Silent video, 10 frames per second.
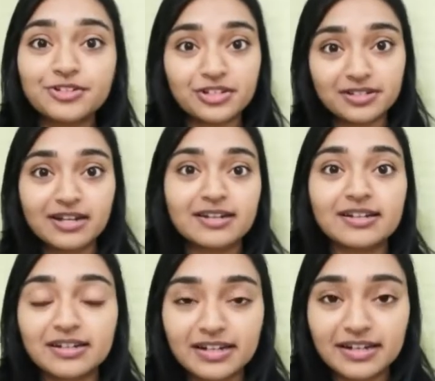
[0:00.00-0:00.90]
She started
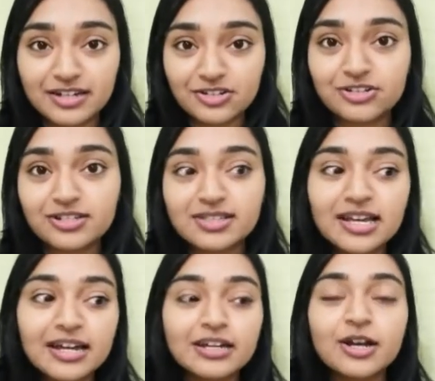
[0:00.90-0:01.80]
learning, as she just
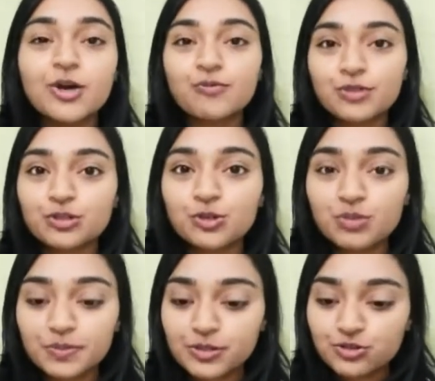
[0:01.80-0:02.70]
said, with new
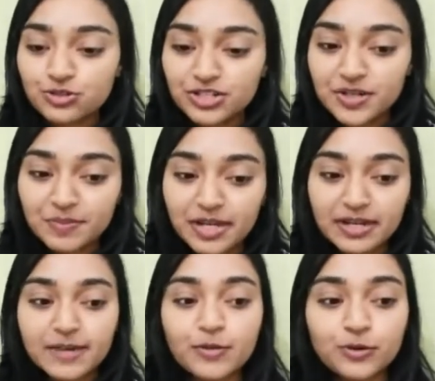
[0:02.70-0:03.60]
people. So she
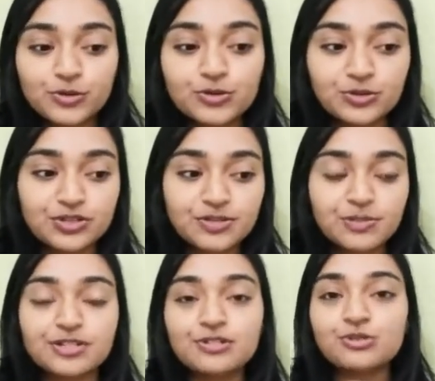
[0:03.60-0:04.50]
became also this
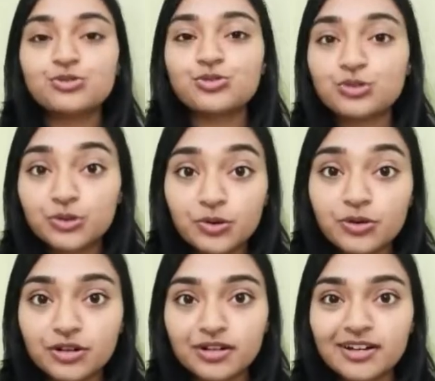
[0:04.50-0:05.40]
person who's
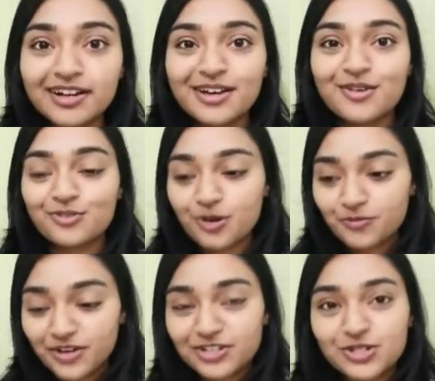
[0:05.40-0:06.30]
grown from
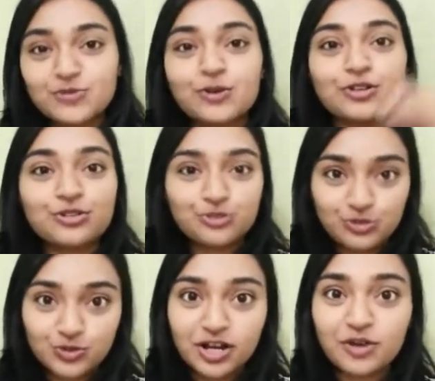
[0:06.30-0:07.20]
where she was
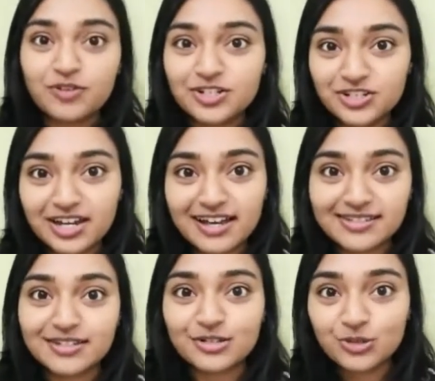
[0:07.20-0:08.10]
to now where she has
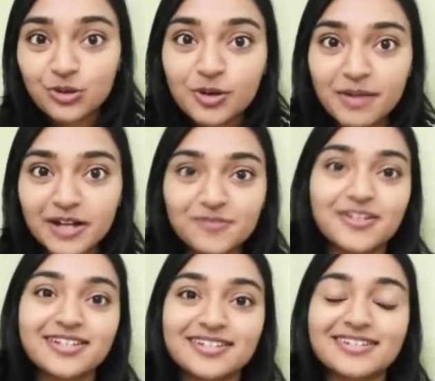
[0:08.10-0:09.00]
this goal
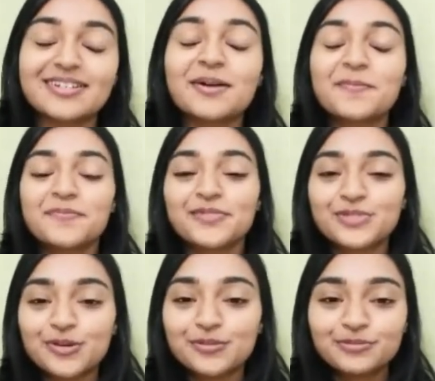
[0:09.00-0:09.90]
manifested.
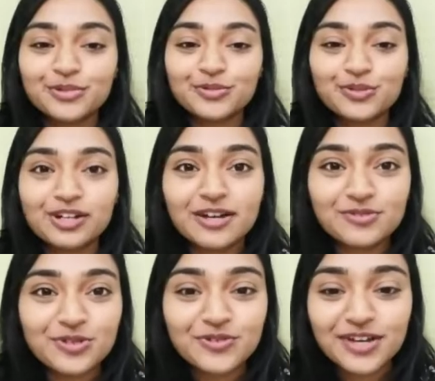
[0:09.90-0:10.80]
So would love
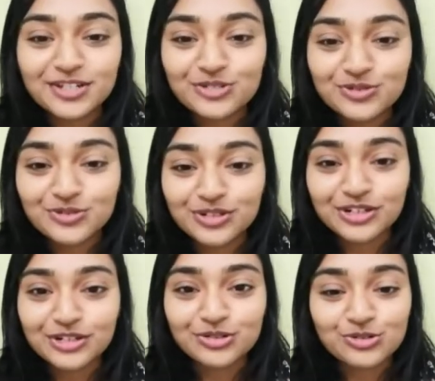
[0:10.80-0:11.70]
to invite you
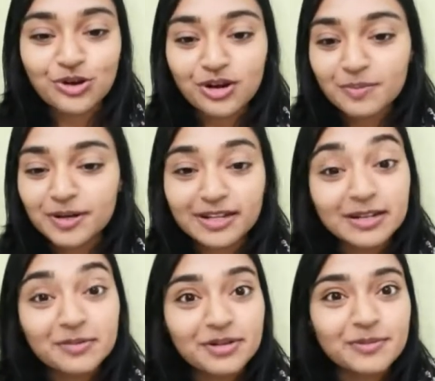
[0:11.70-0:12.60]
to talk a
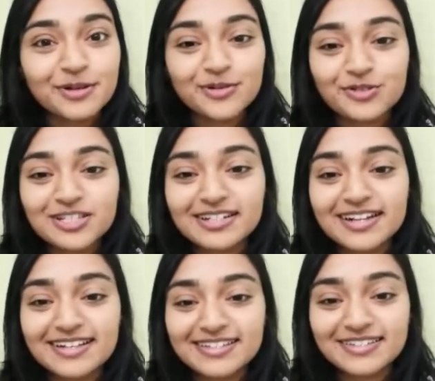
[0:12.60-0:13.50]
little bit about what's the
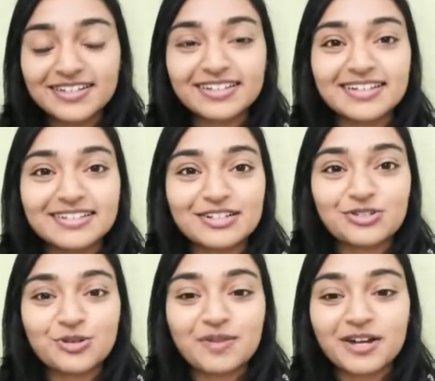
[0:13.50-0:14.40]
next three things that
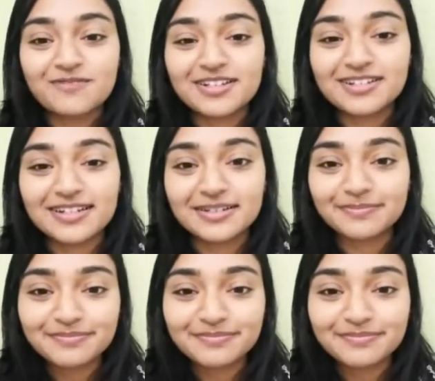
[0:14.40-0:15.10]
you're manifesting.